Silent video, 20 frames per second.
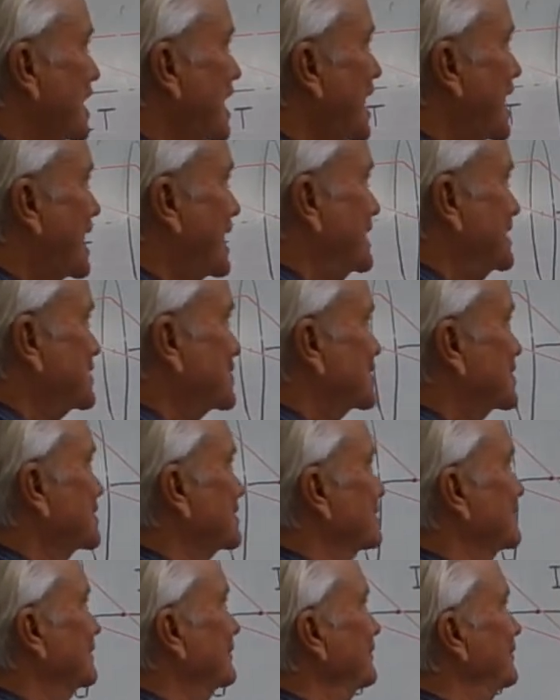heights
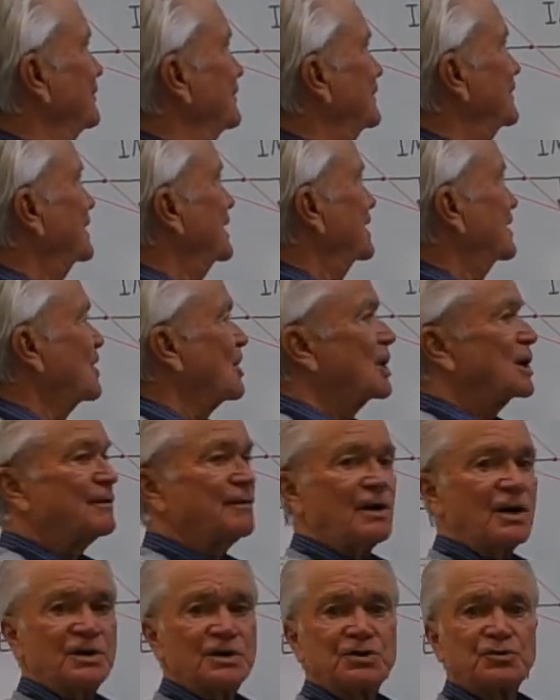in all of
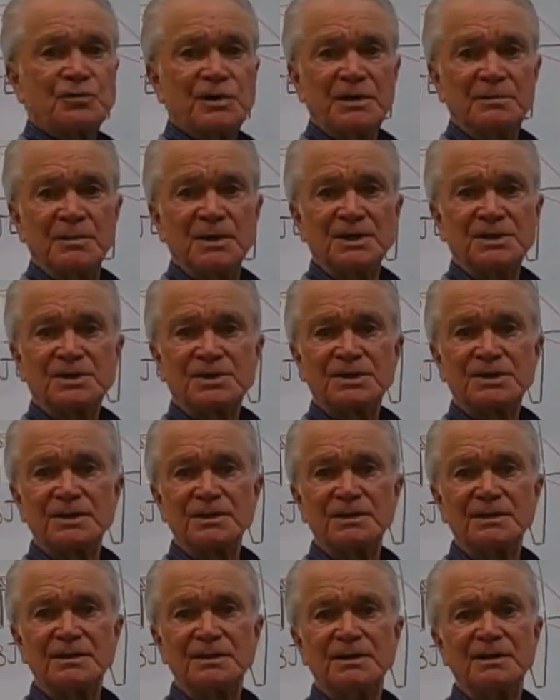our treatments
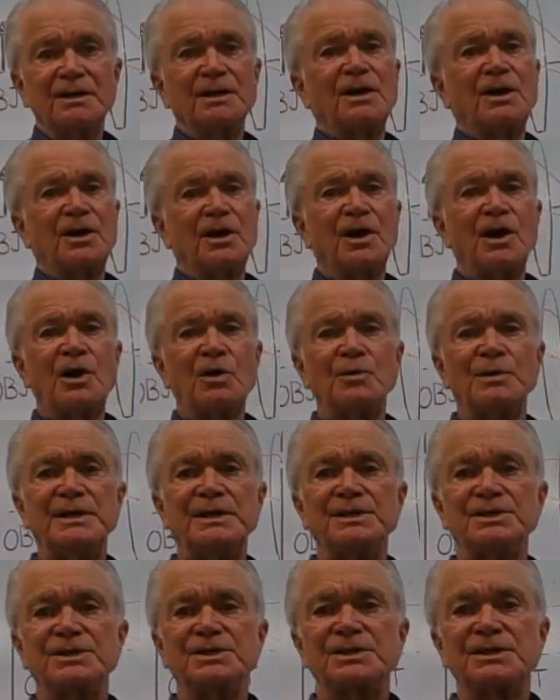are
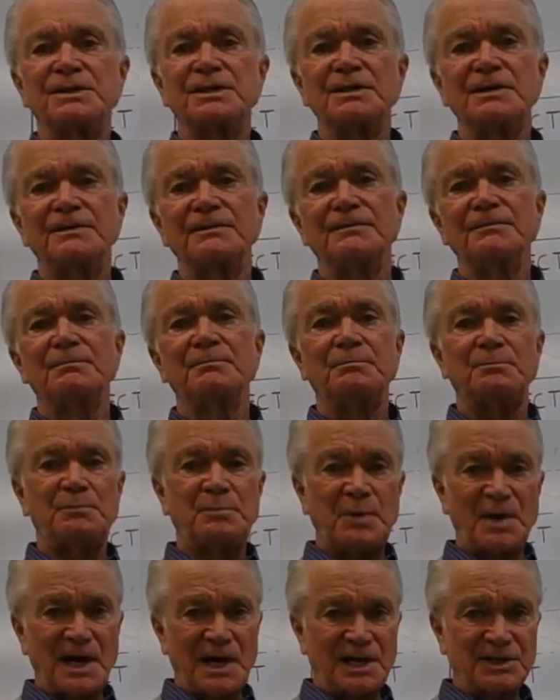always
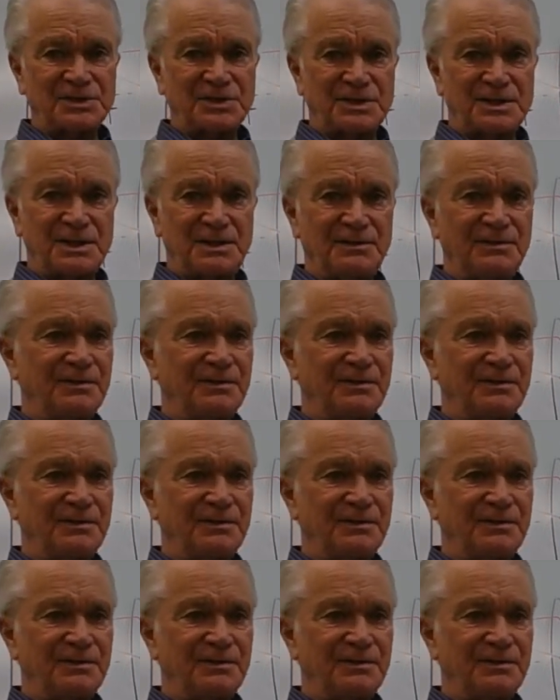positive.